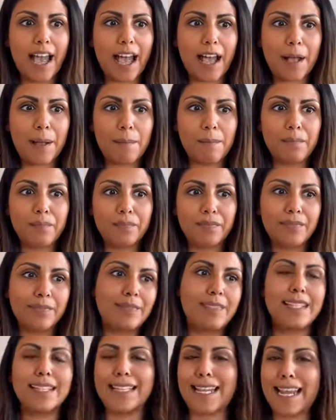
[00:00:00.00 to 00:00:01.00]

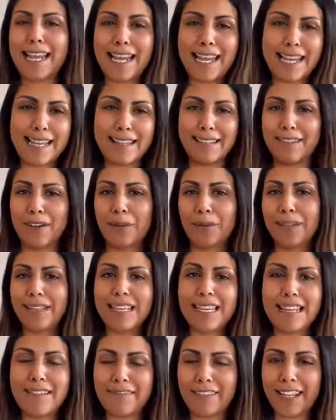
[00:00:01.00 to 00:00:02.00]
the day or the
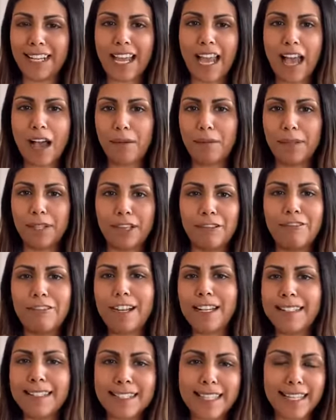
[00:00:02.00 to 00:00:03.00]
evening out with your
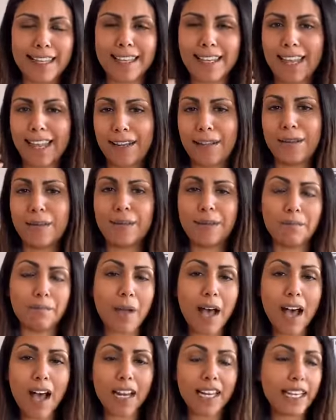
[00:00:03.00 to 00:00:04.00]
friends at a
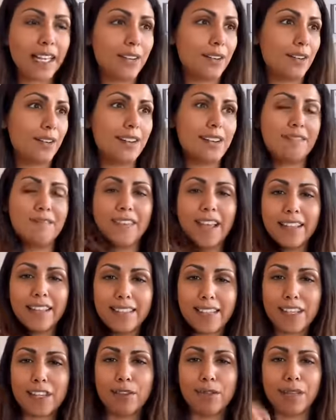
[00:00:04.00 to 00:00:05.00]
party or an event
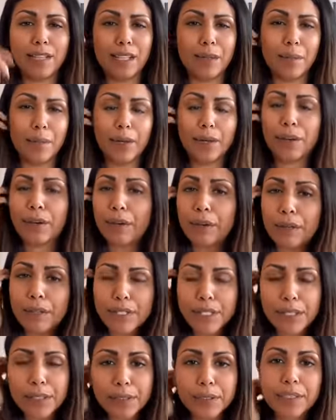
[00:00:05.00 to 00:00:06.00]
that you really want to go
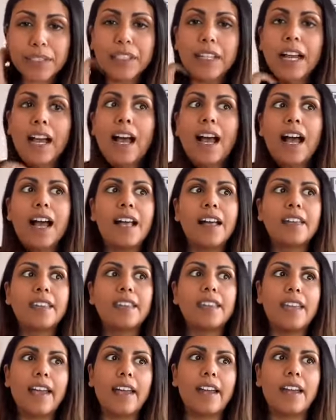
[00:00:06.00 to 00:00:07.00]
to,
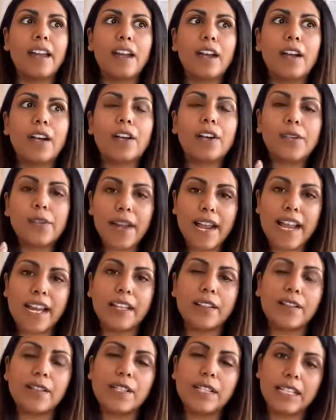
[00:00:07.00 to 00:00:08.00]
then
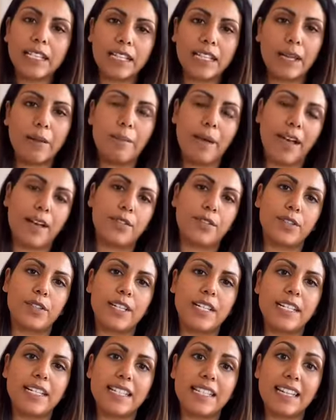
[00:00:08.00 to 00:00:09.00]
creating those clear
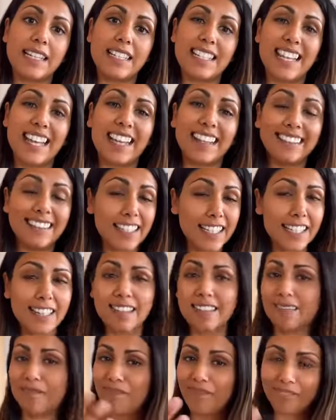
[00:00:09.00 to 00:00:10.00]
boundaries and saying,
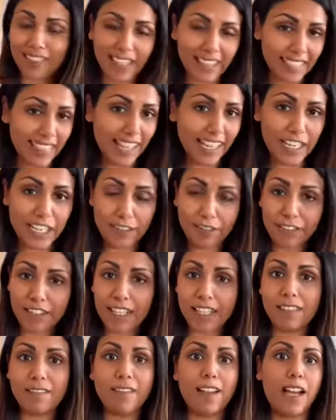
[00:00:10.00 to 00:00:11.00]
listen, thank you for
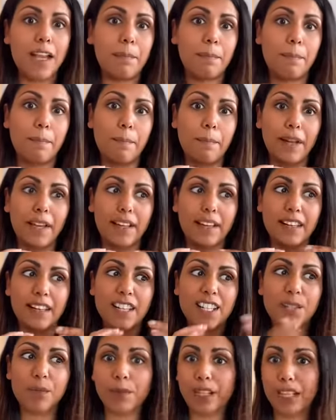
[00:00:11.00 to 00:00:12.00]
the invite, but
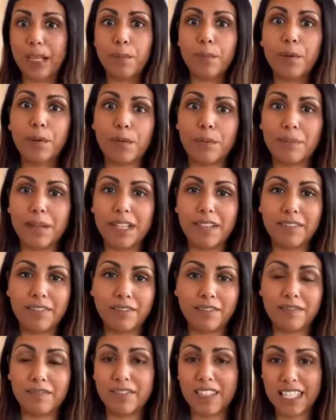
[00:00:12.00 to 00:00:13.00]
it's really important to me
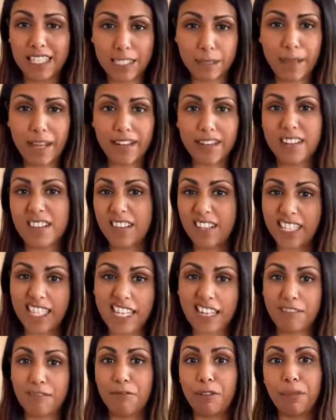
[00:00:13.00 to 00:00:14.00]
to spend New Year's
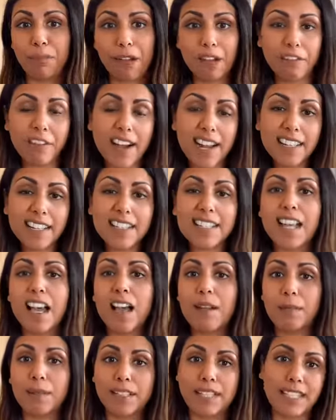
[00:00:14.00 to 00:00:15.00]
Eve with my friends. I
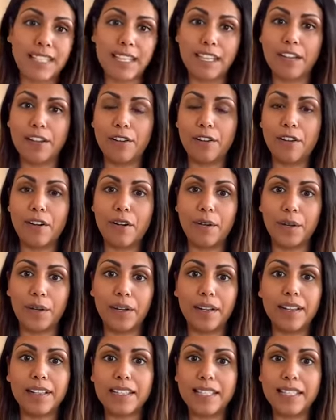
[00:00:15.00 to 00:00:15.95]
will see you on